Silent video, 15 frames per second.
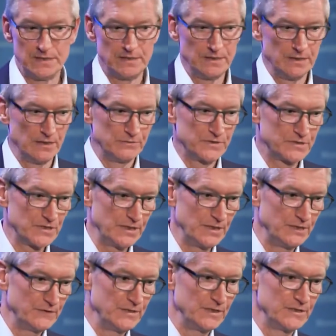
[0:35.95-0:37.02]
you know
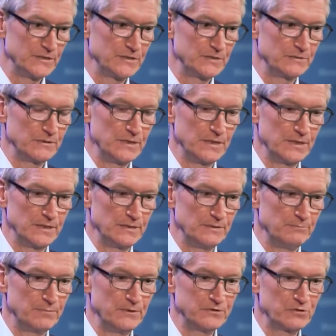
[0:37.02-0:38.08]
studying things, uh,
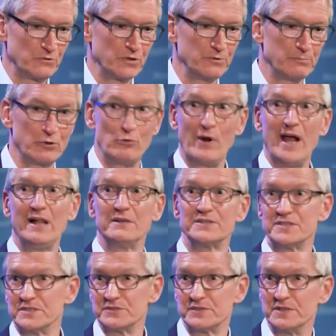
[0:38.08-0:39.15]
sort of the
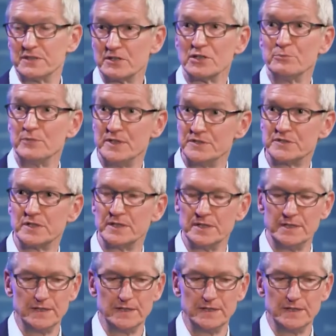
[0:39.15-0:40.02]
paralysis that companies can get